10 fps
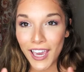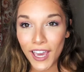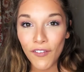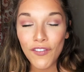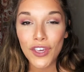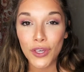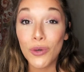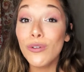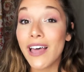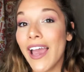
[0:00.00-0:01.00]
If
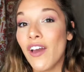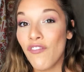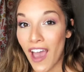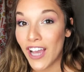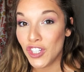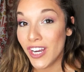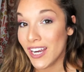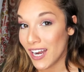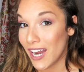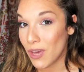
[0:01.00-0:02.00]
you like fashion
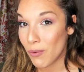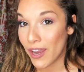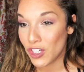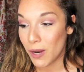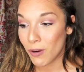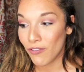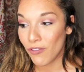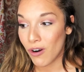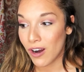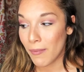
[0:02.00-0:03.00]
in any way, shape, or
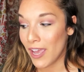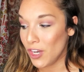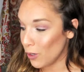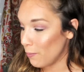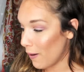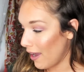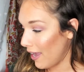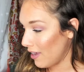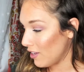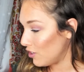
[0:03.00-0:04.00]
form, and you're
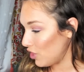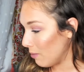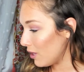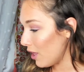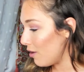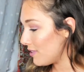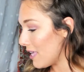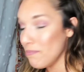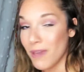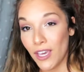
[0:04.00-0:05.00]
buying gym clothes
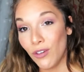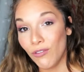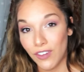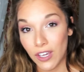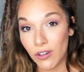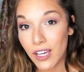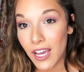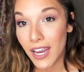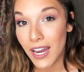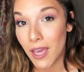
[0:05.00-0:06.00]
that make you feel
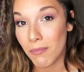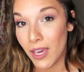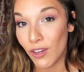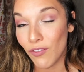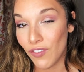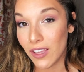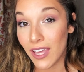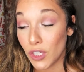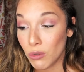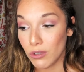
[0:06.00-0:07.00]
good and make you feel
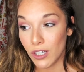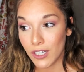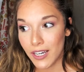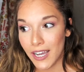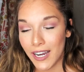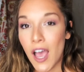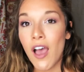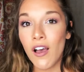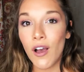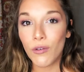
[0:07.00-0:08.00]
like you look good,
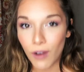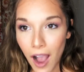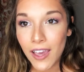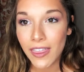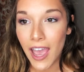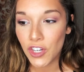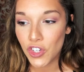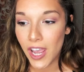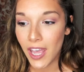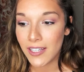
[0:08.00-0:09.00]
rock that
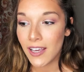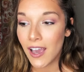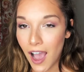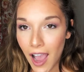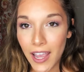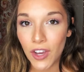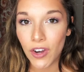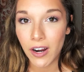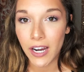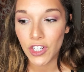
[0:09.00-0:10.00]
shit. I
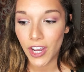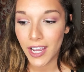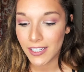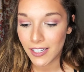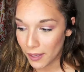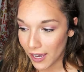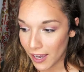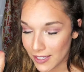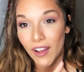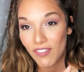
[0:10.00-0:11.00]
encourage it,
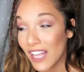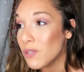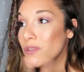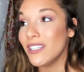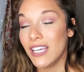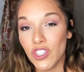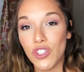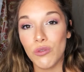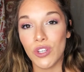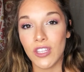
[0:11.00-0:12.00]
because if that's what
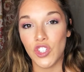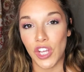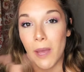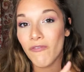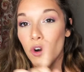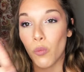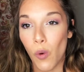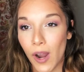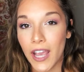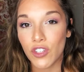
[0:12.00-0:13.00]
gets you to the gym for
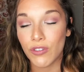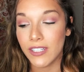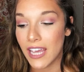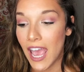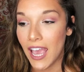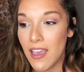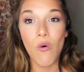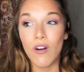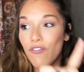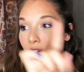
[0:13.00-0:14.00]
1 extra day
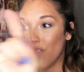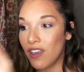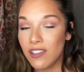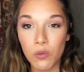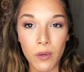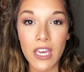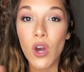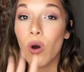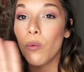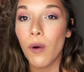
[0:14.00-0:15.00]
or for this
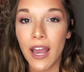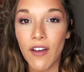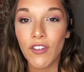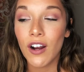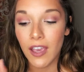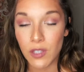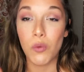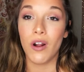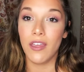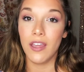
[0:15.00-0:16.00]
week or whatever, it's
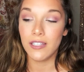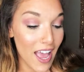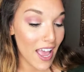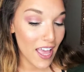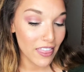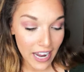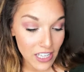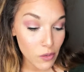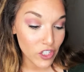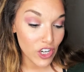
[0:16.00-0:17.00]
worth it. The
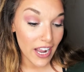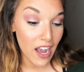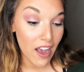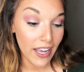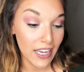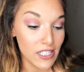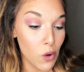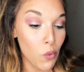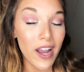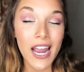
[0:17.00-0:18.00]
next question I got is,
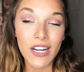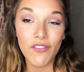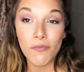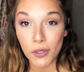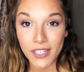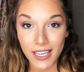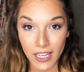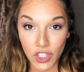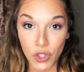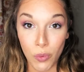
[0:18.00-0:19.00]
what kind of music
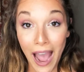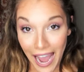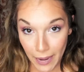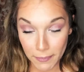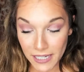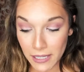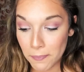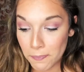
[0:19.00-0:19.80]
gets you hyped?